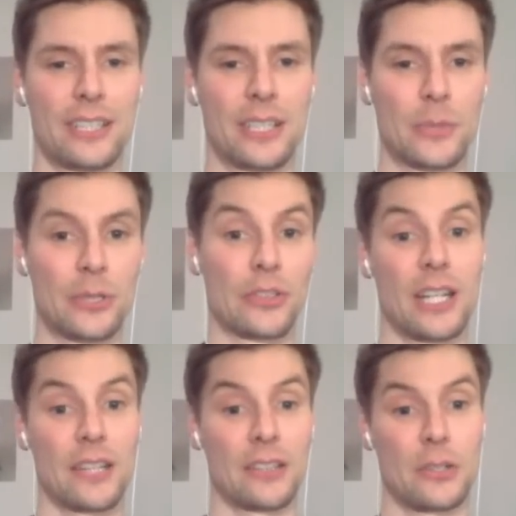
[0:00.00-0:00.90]
because
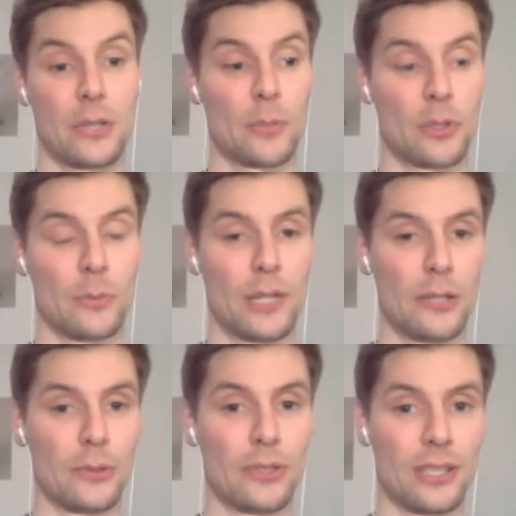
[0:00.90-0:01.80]
it has a tripod
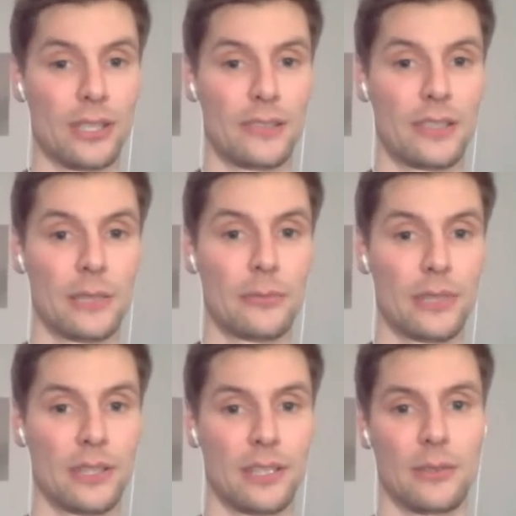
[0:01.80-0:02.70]
mount itself,
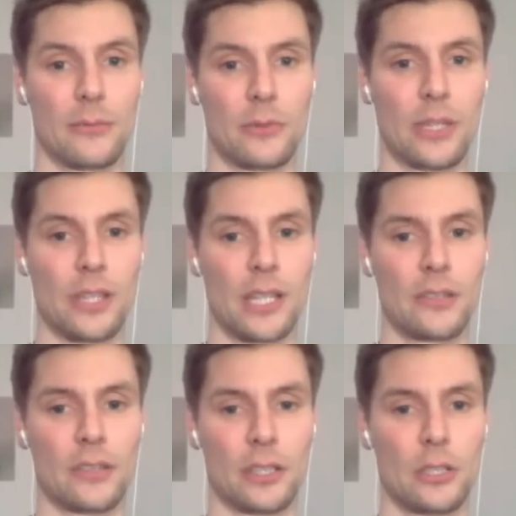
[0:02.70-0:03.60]
and for me
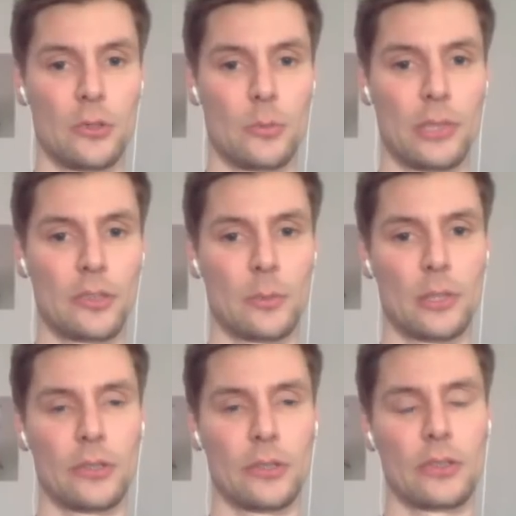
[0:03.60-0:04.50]
that's a huge plus,
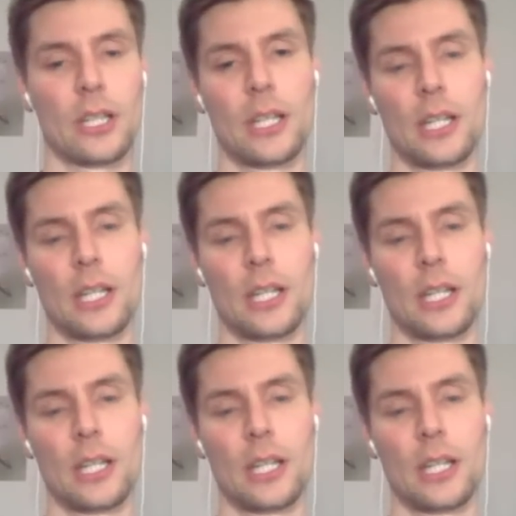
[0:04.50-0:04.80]
because